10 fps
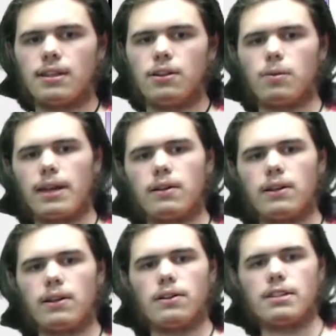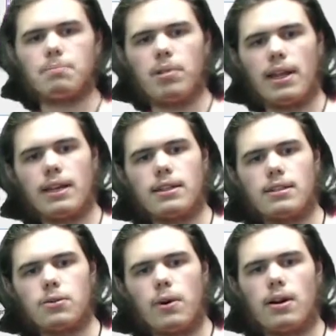you right click on this blank square.